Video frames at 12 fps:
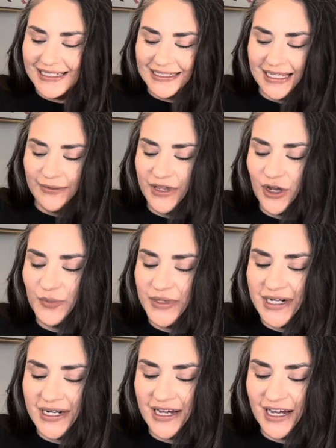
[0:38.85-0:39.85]
Let me open
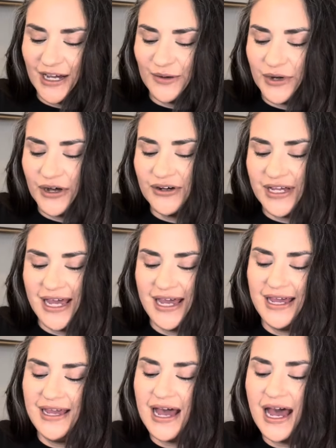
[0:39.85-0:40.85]
it up.
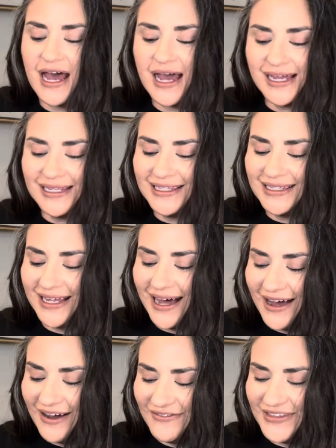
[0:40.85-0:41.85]
Okay,
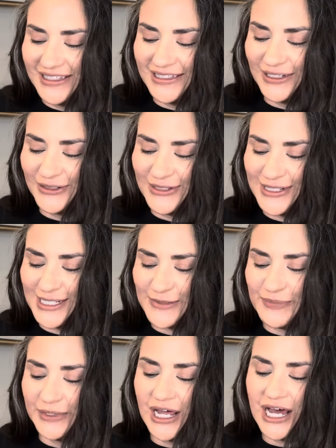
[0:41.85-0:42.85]
I love the little
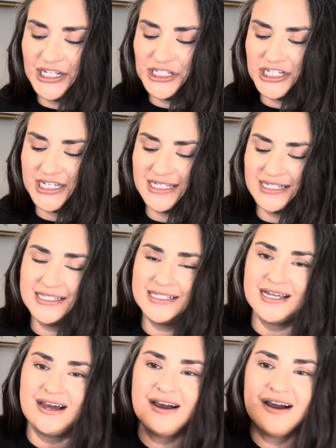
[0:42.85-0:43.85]
splotches
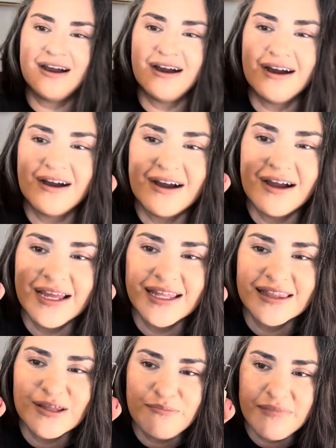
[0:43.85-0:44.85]

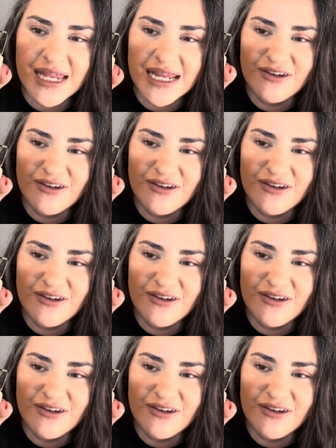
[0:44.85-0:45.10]
in the mini